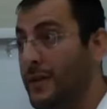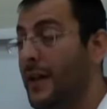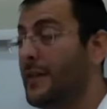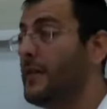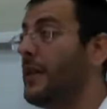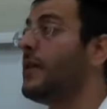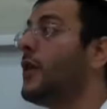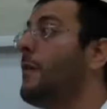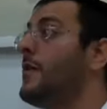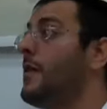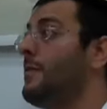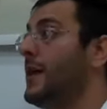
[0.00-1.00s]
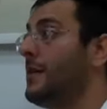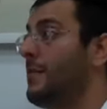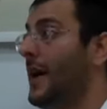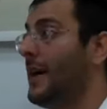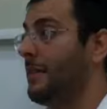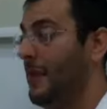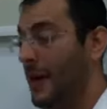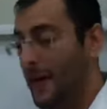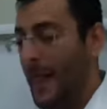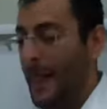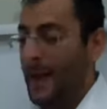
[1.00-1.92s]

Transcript: He does it on the top of the pit by, by